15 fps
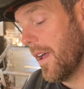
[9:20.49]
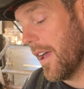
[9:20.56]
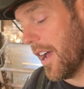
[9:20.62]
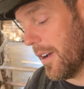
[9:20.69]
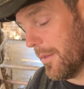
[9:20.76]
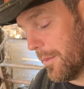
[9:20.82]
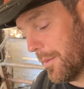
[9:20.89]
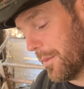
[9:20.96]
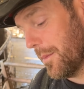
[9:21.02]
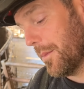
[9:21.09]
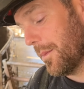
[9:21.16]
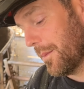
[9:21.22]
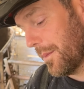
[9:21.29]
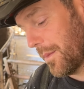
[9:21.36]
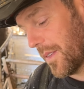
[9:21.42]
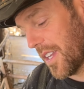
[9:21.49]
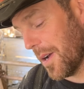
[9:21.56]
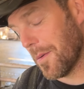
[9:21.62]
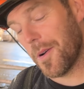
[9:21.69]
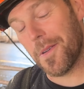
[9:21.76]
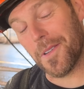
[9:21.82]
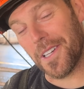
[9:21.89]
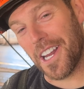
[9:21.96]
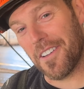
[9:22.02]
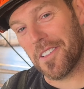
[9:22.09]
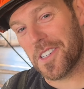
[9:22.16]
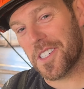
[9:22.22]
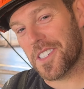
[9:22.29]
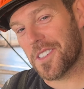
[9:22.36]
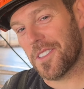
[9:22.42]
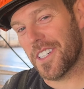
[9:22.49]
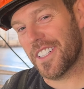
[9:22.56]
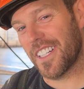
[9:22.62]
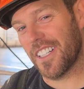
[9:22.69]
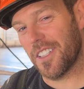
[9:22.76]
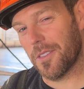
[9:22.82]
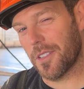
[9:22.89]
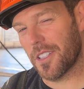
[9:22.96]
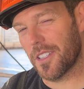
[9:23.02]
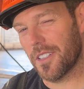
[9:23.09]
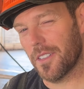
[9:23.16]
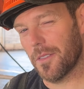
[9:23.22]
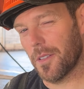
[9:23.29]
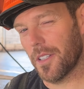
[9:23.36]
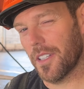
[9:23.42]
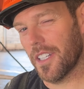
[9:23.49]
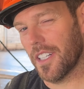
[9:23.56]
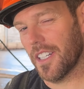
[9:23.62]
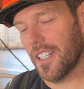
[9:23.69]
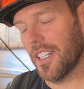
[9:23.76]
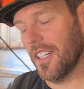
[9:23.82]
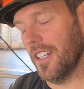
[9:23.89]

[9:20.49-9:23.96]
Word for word: I know you're nervous because I want to tell you what the